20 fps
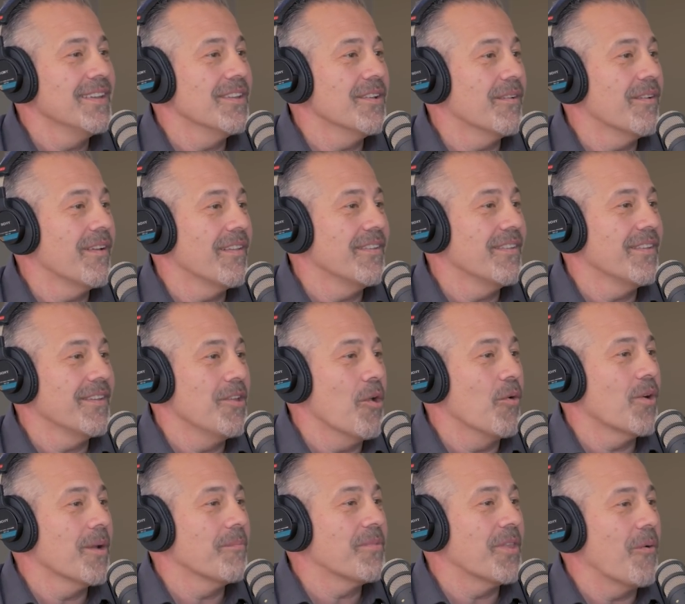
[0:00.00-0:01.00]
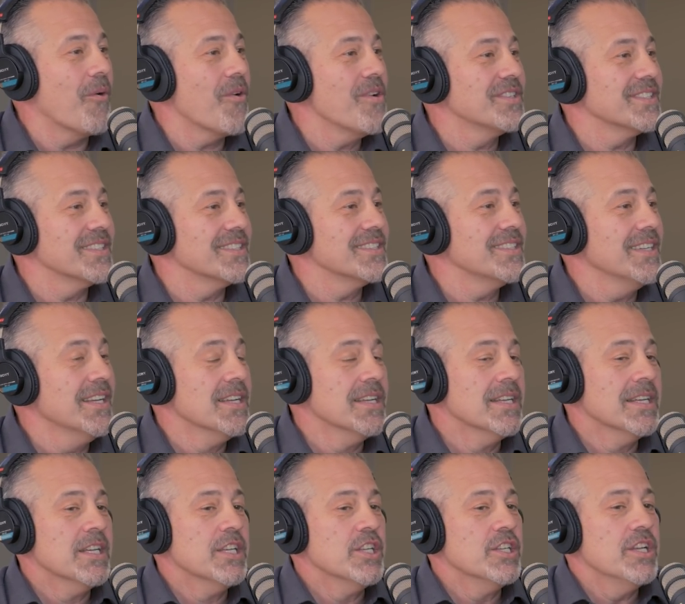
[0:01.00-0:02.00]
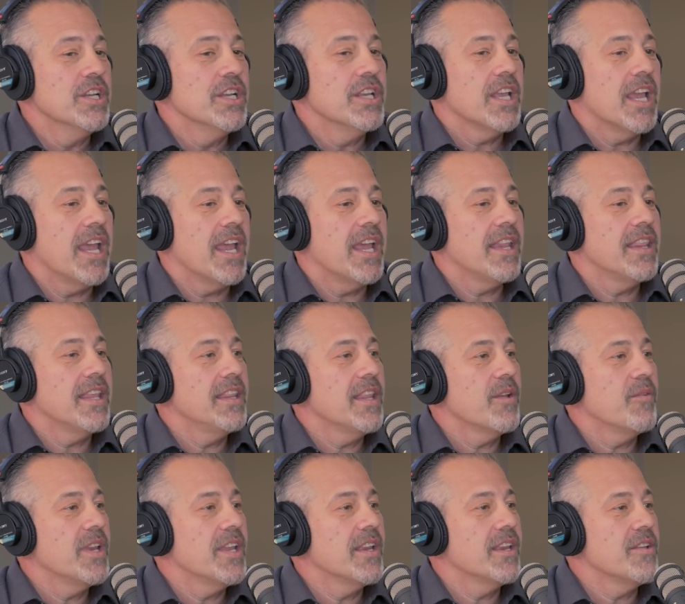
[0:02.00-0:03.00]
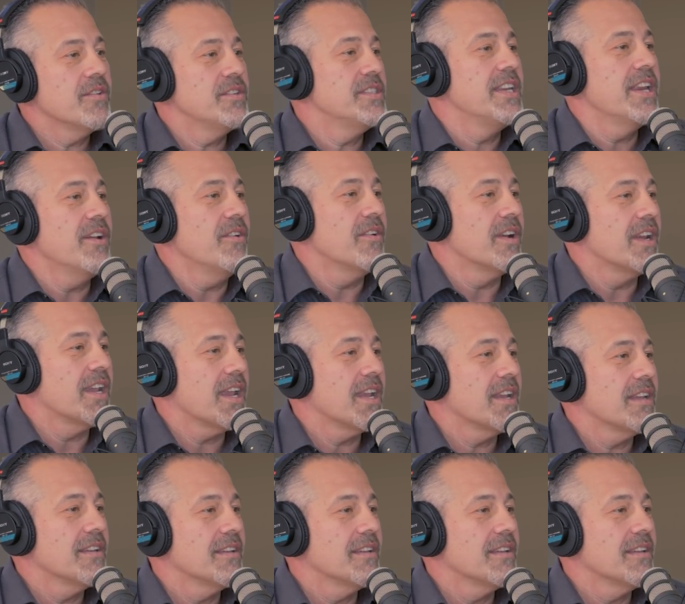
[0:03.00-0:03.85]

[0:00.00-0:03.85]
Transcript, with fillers: you know, yoke up the horses and then they would eat a huge dinner at night